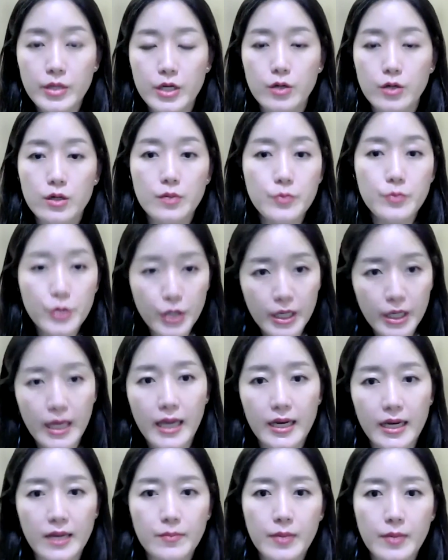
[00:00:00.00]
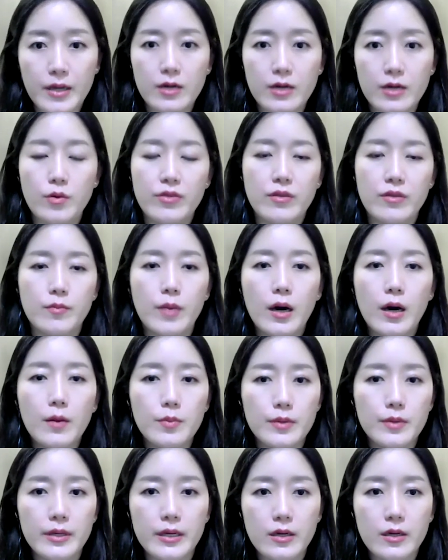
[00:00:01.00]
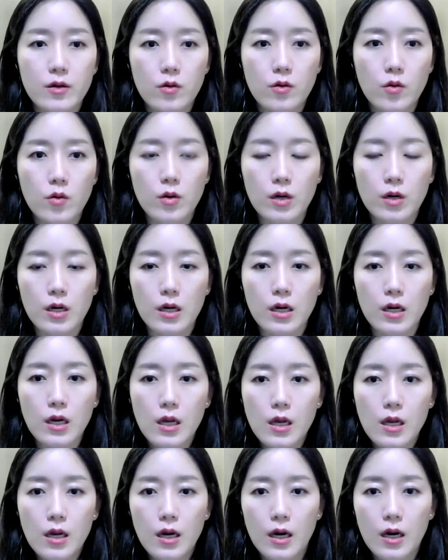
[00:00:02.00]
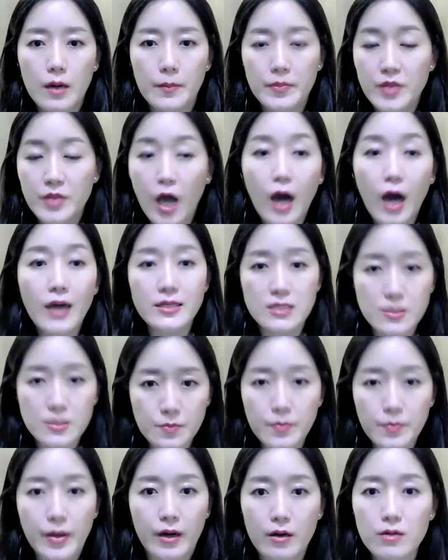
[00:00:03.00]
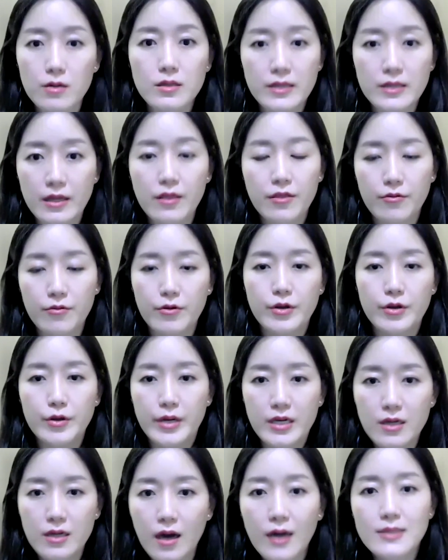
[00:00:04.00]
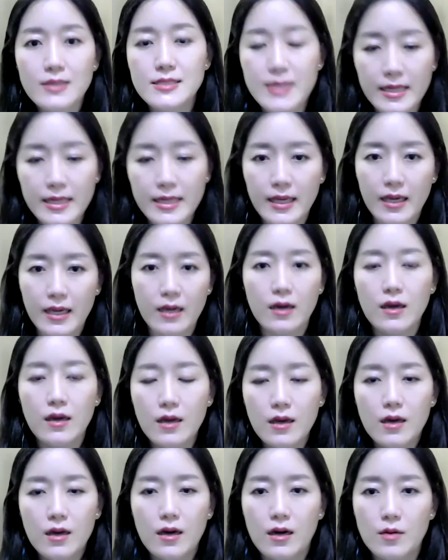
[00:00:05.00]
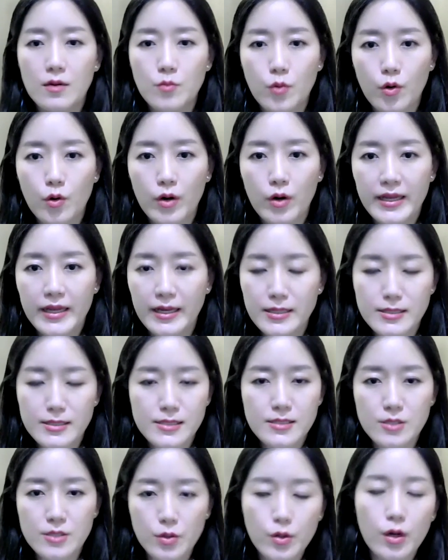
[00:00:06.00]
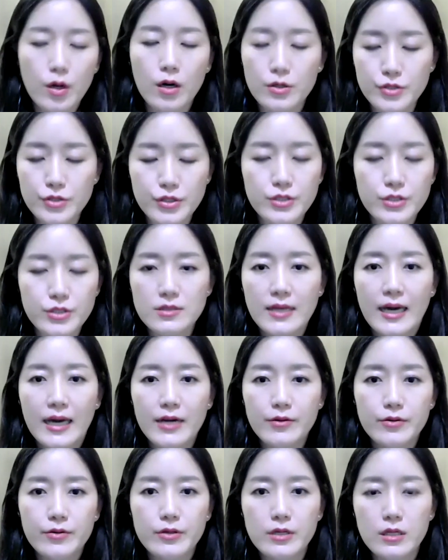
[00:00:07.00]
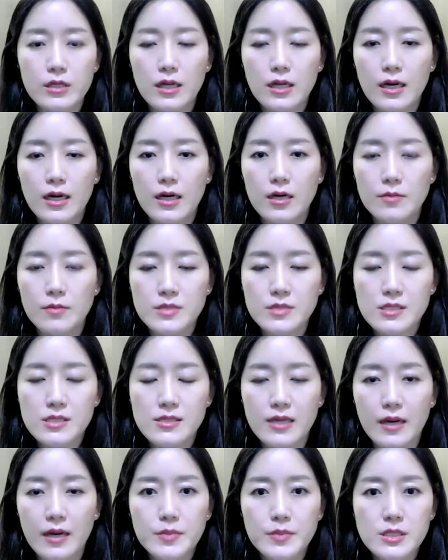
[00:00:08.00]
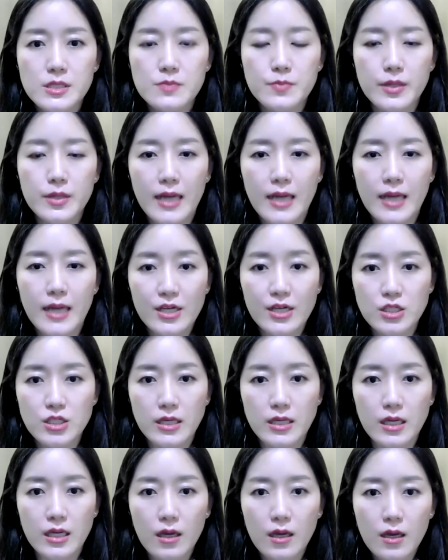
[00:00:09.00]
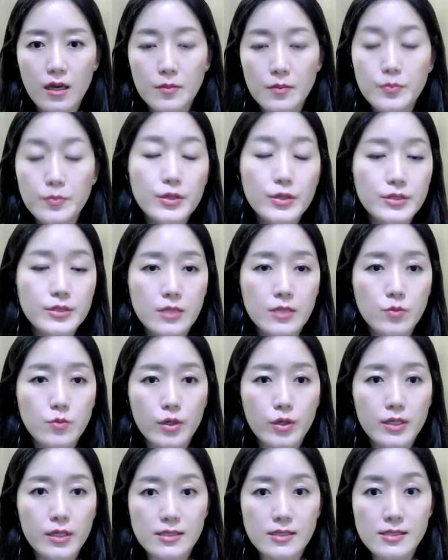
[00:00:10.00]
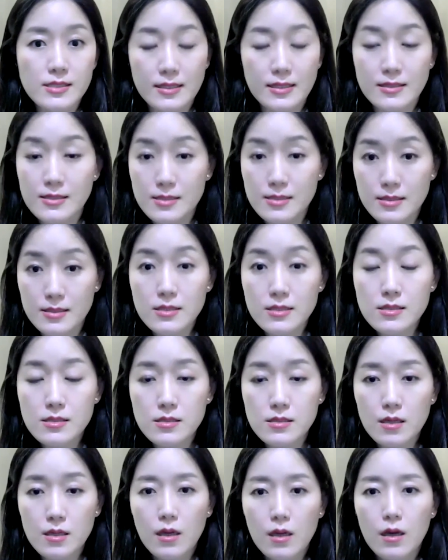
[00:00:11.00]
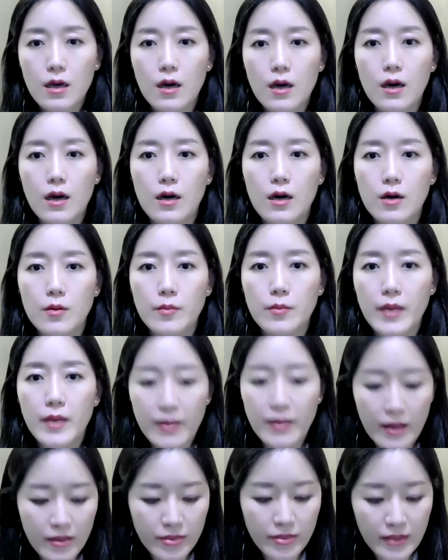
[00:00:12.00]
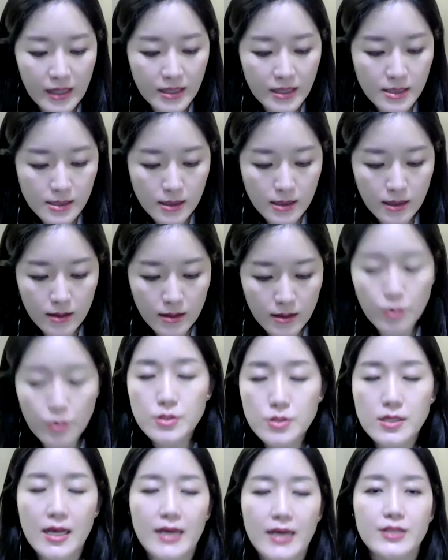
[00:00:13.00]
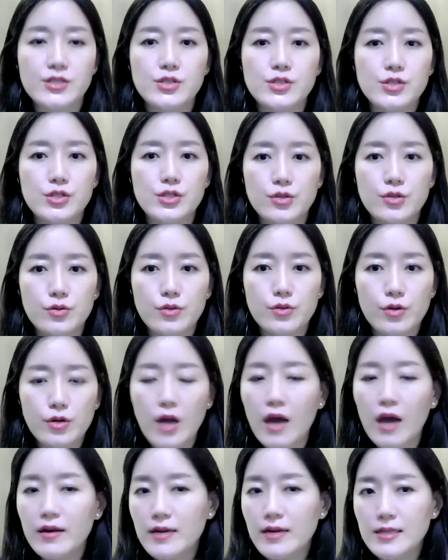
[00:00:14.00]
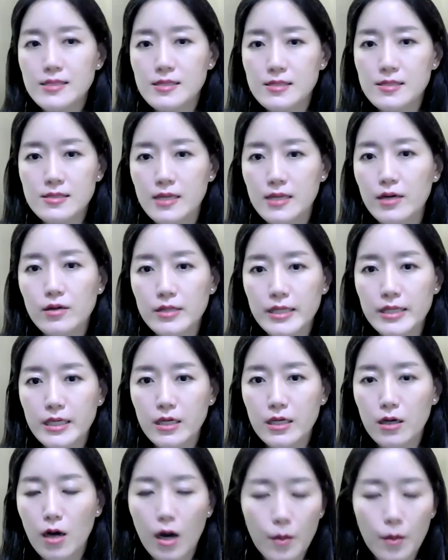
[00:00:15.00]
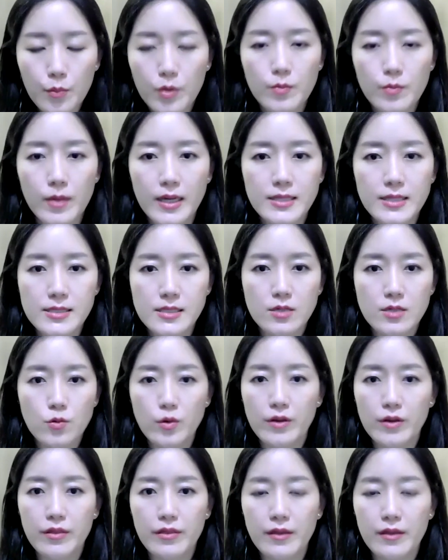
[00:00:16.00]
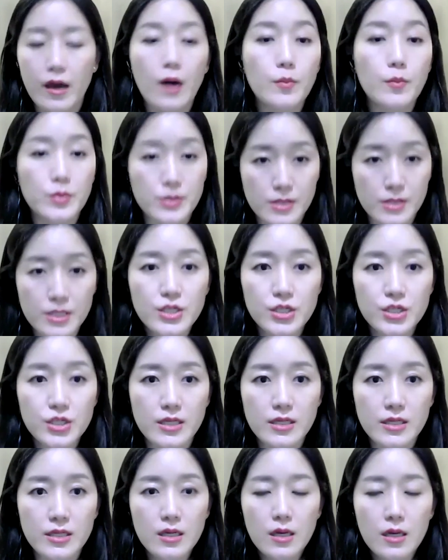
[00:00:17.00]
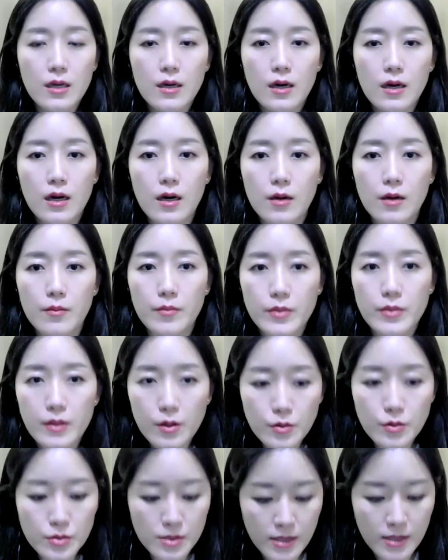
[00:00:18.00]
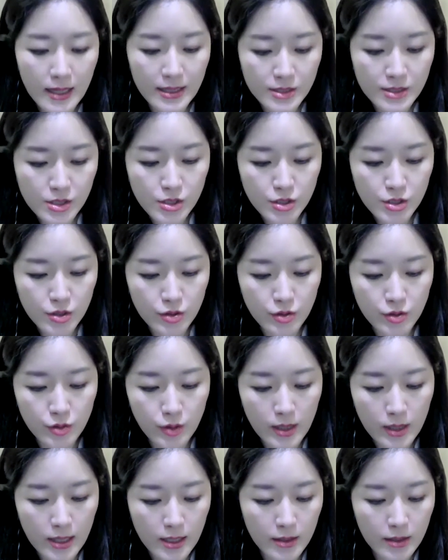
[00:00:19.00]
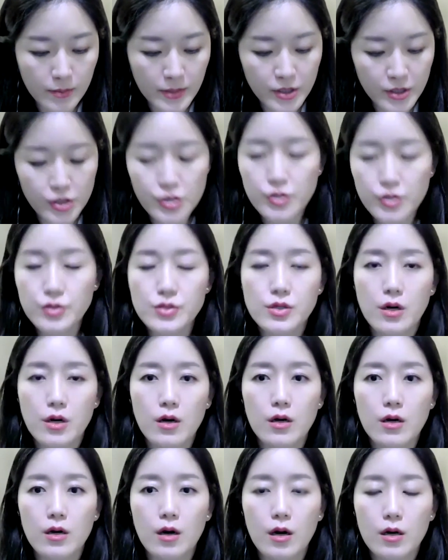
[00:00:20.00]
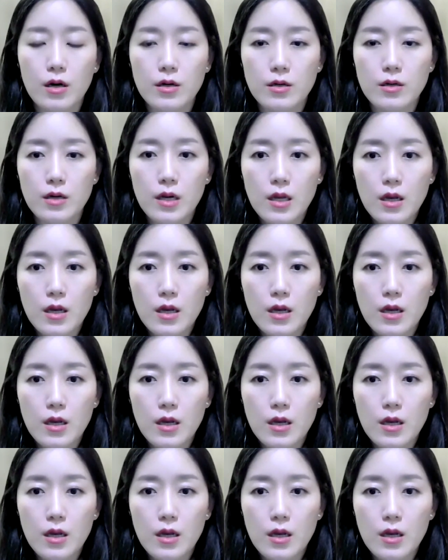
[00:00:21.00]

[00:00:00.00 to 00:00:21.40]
communicating better with the public, or not barreling through and not taking more, I guess, so-called unilateral steps, but actually building more consensus. And those last two, they're not necessarily compromising with the opposition. Those last two issues are